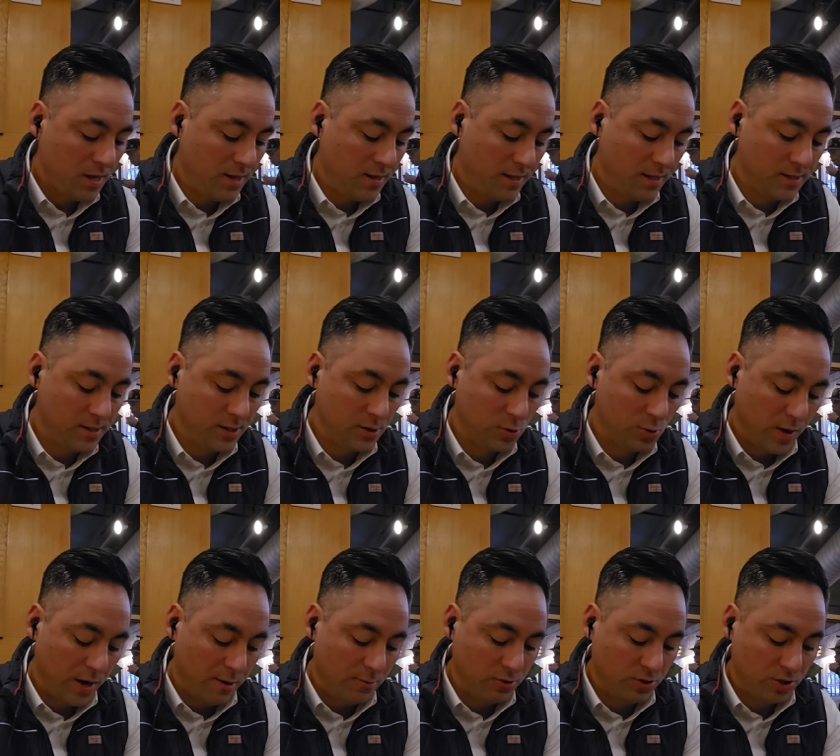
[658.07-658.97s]
This is what
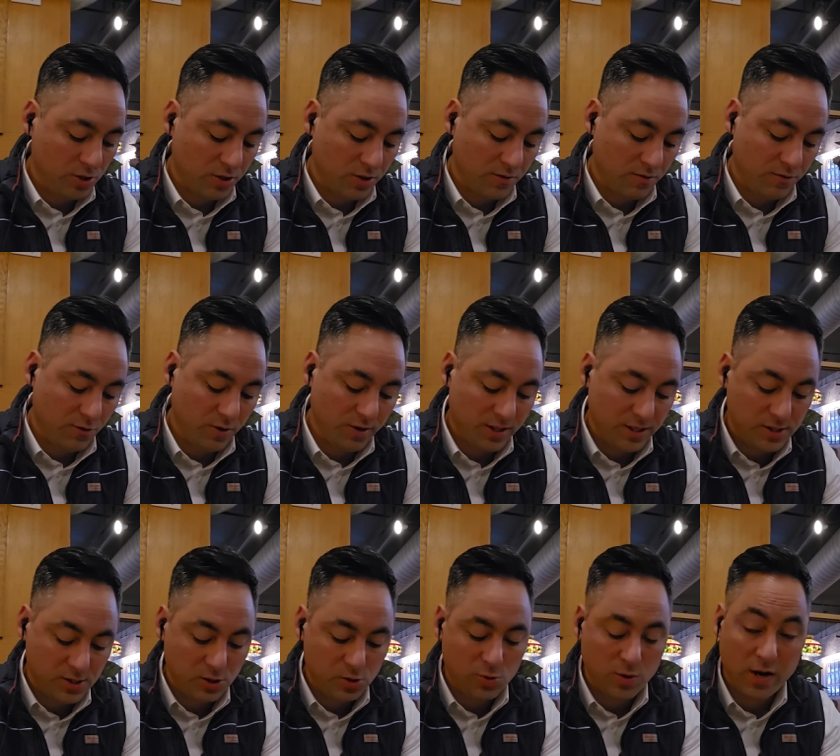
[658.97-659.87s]
I was looking for.
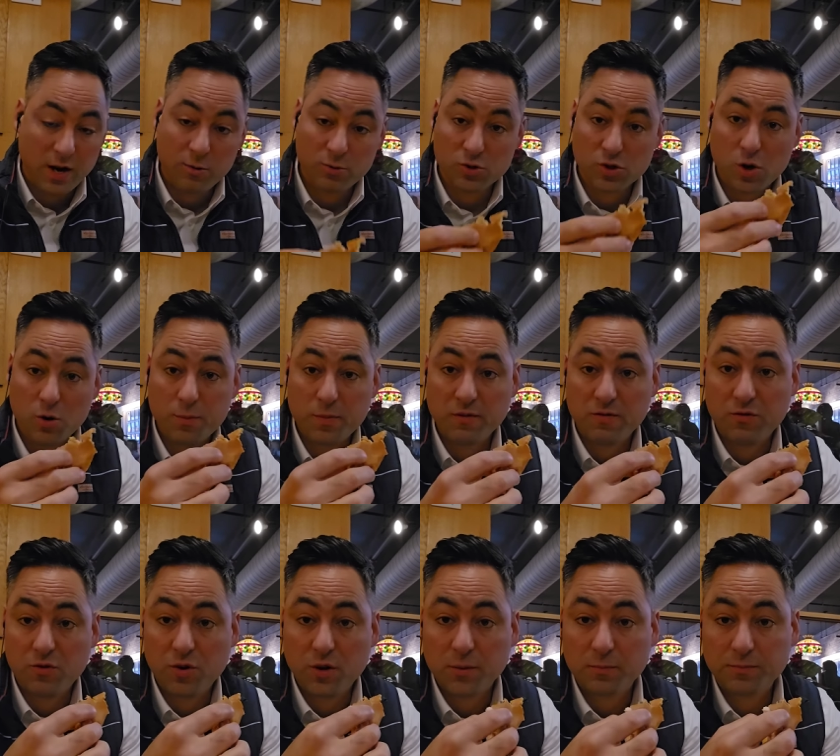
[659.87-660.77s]
This is what I was hoping
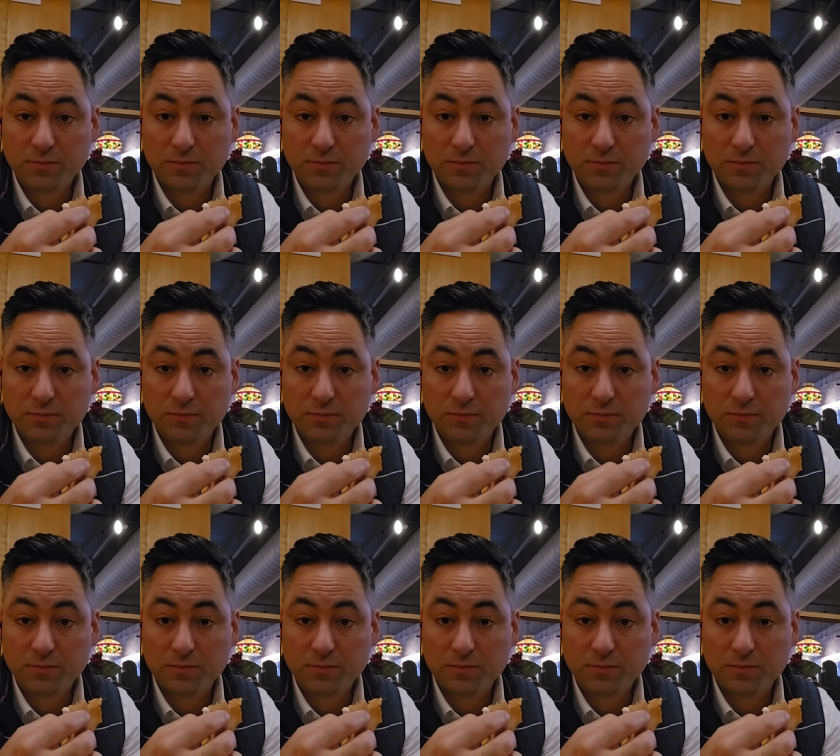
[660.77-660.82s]
for.